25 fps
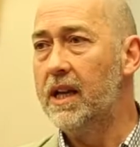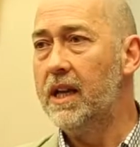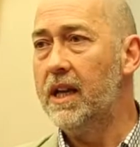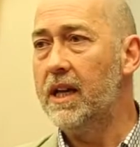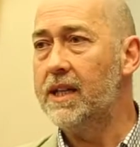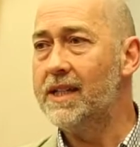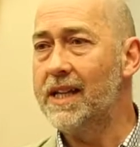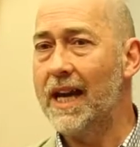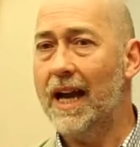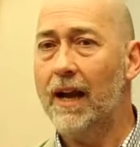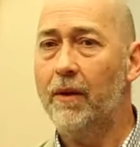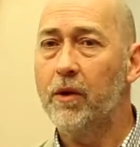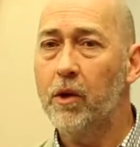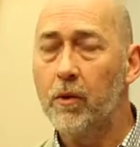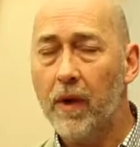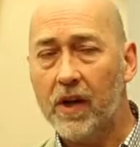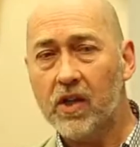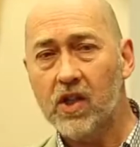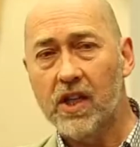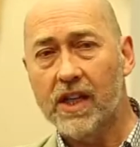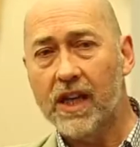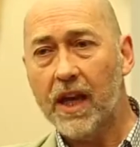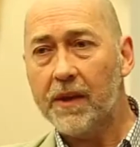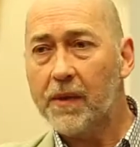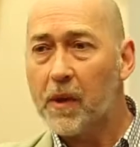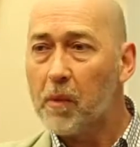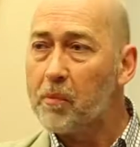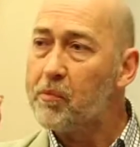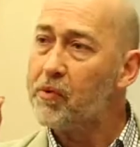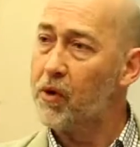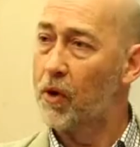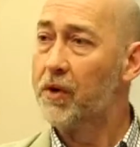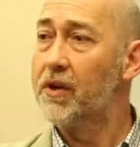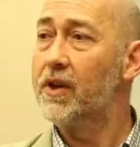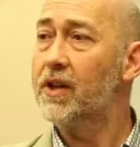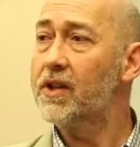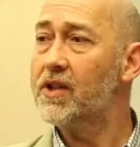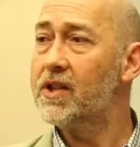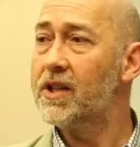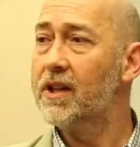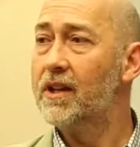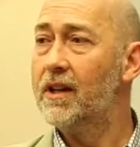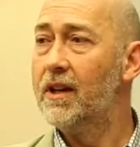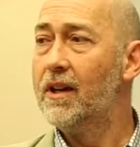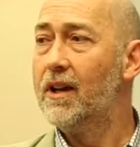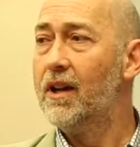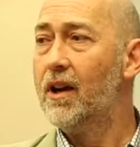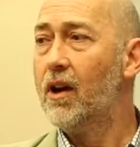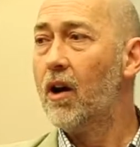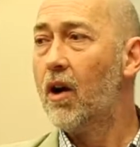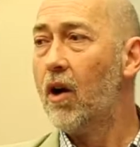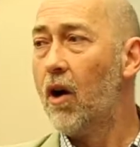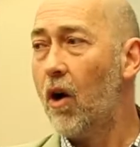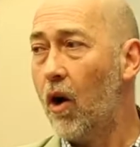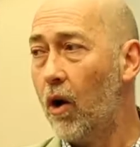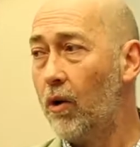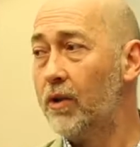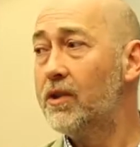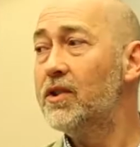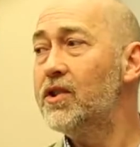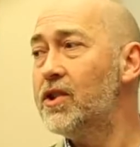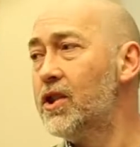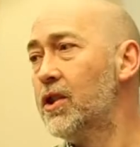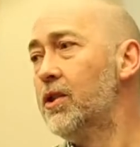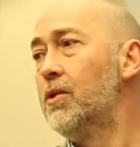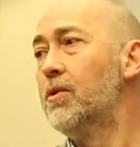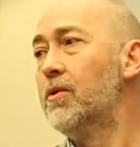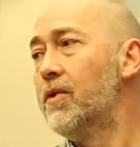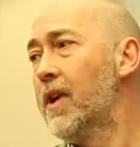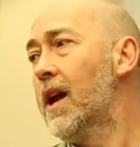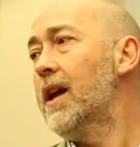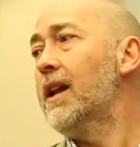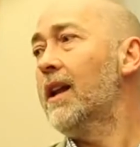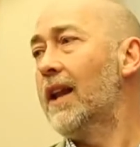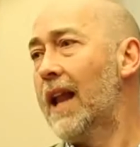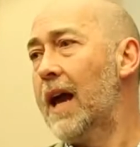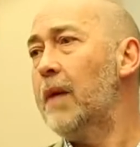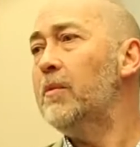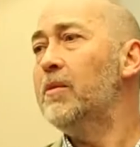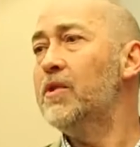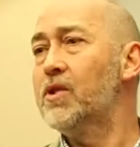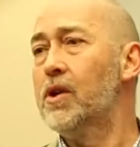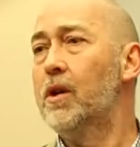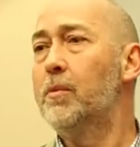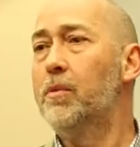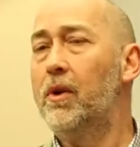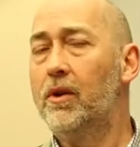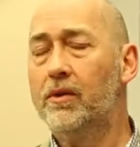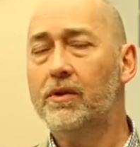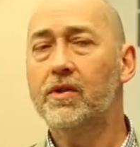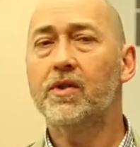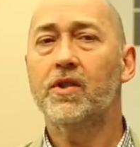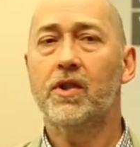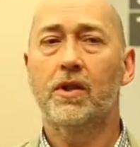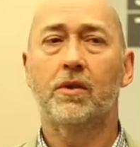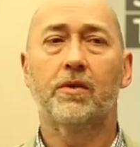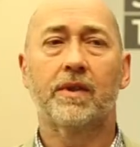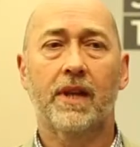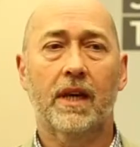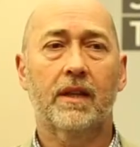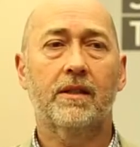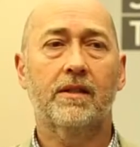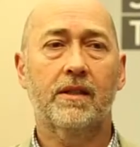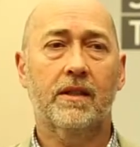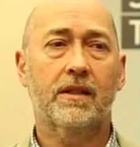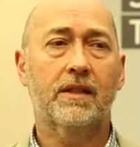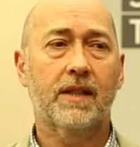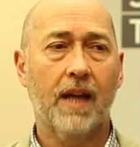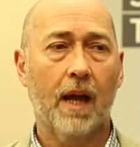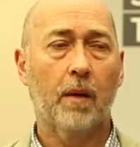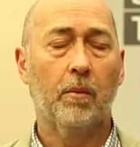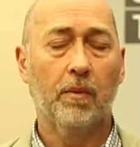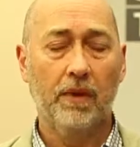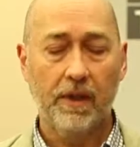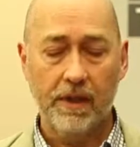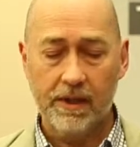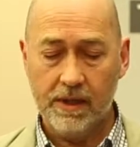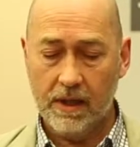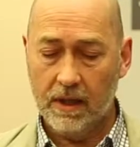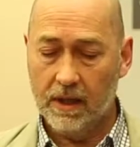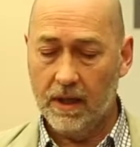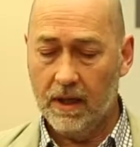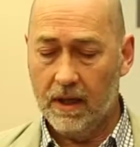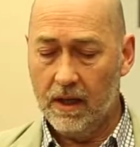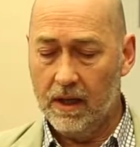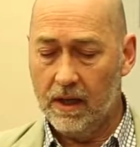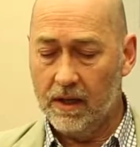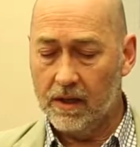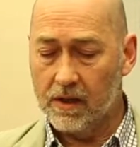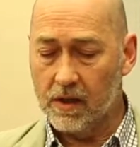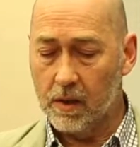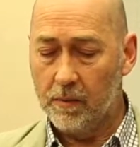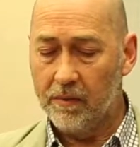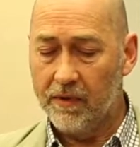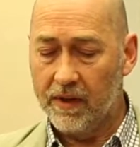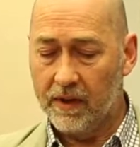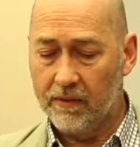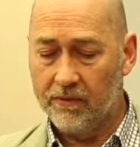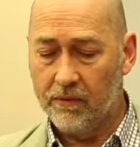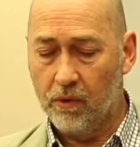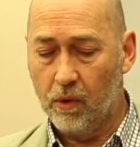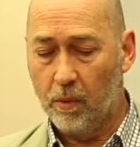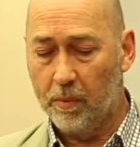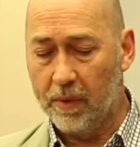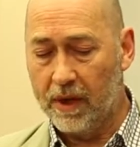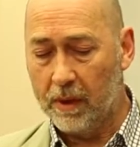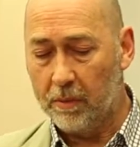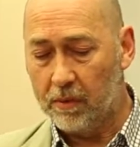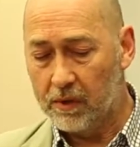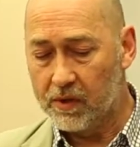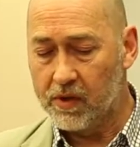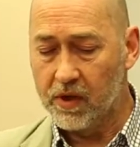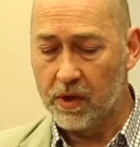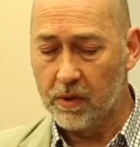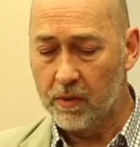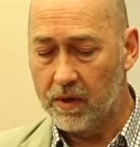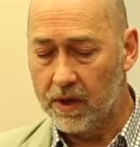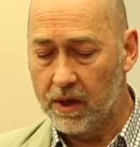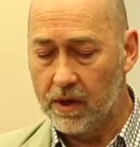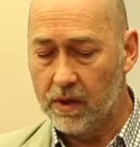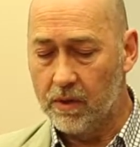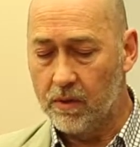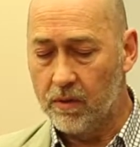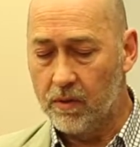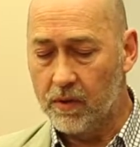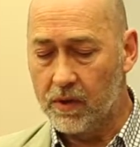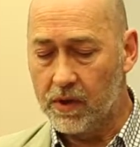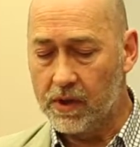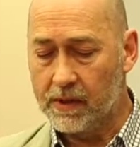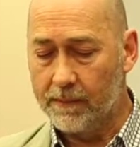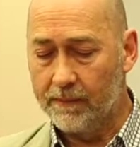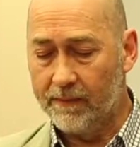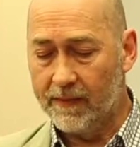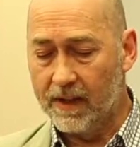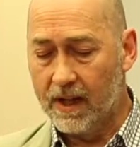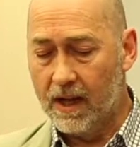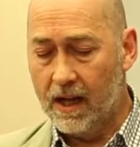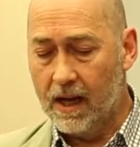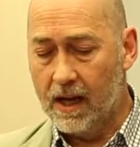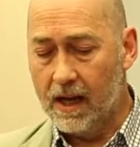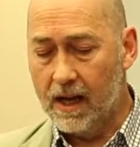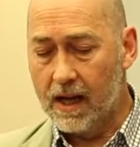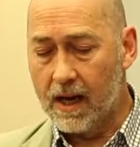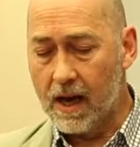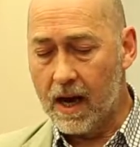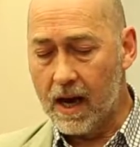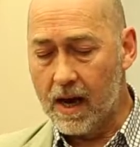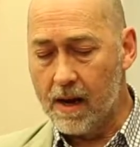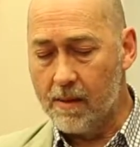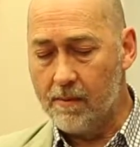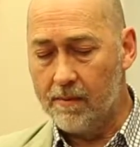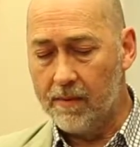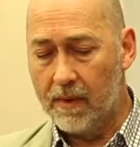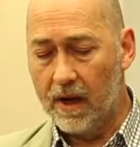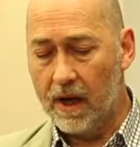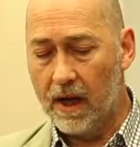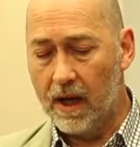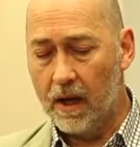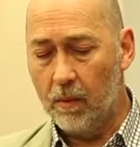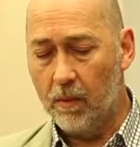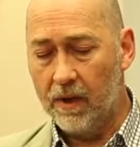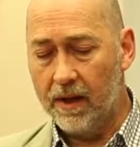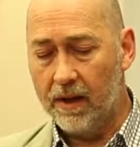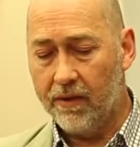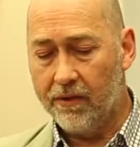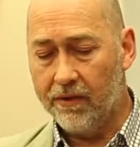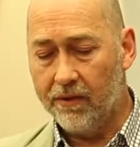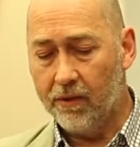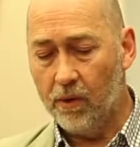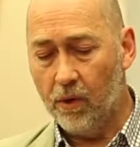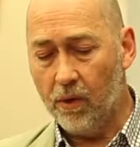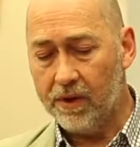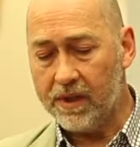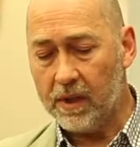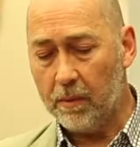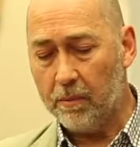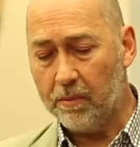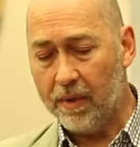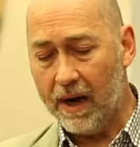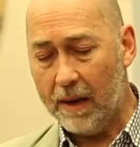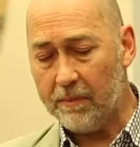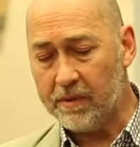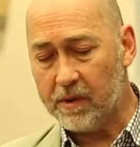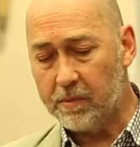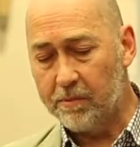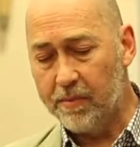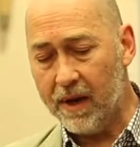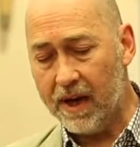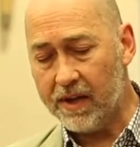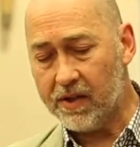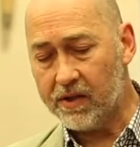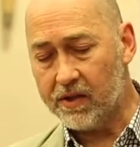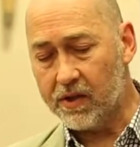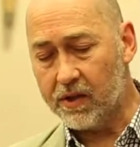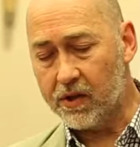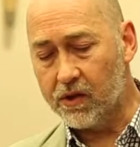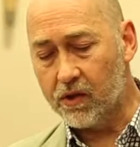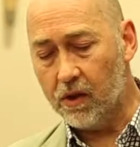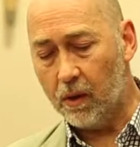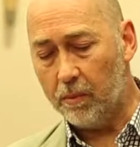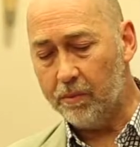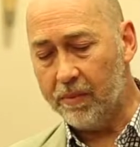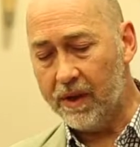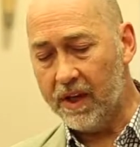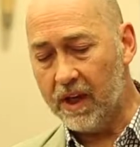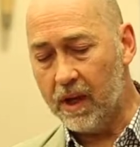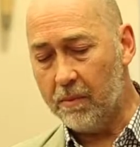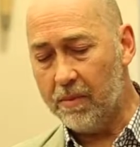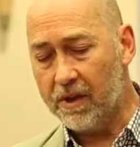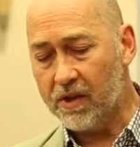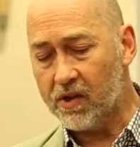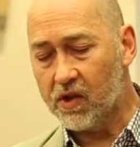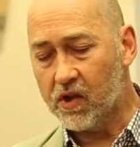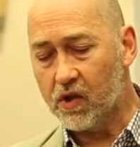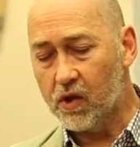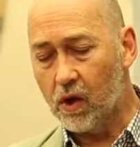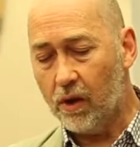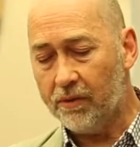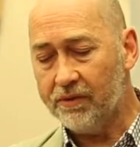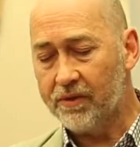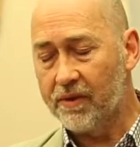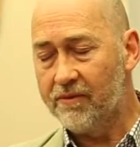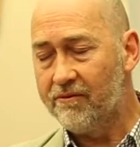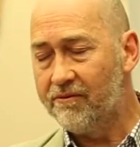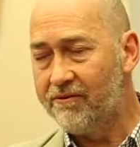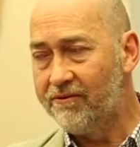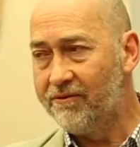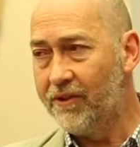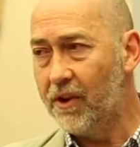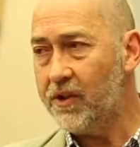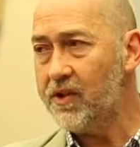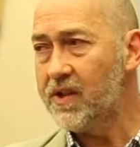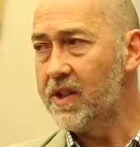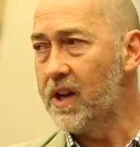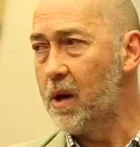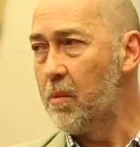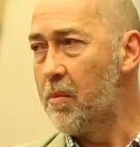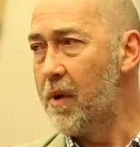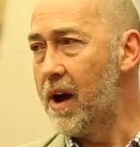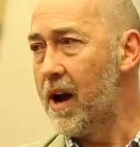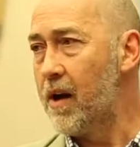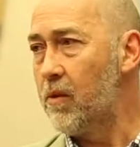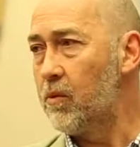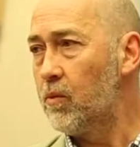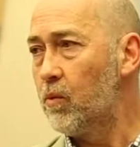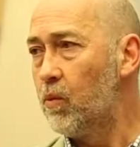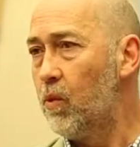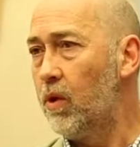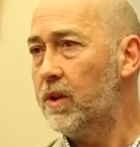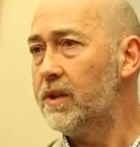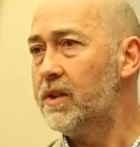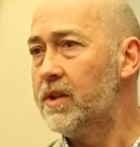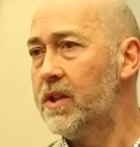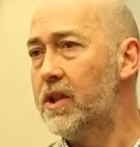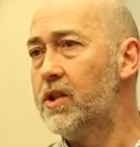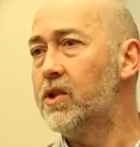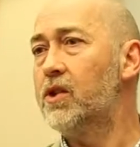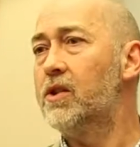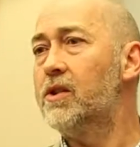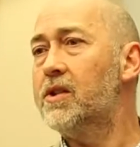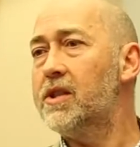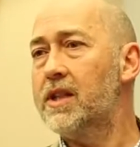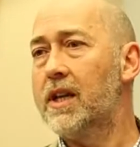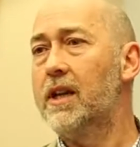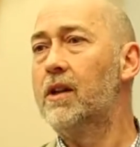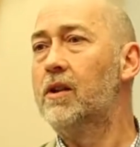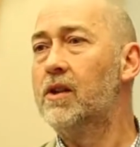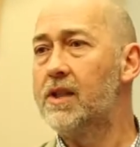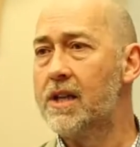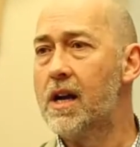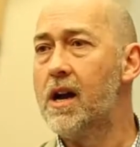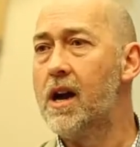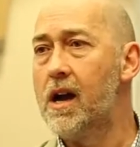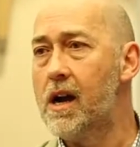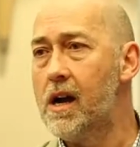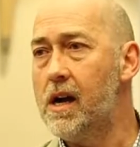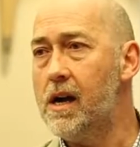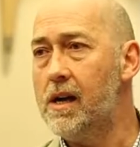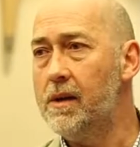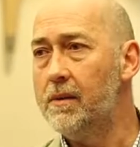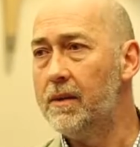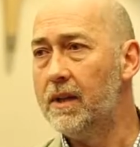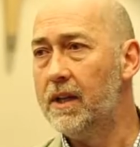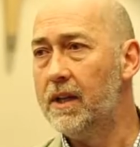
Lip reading: It's how you actually get the product onto that laptop, onto that tablet, something for people to use. And we thought it perhaps best to stop being a bit soft and fuzzy about what digital skills are.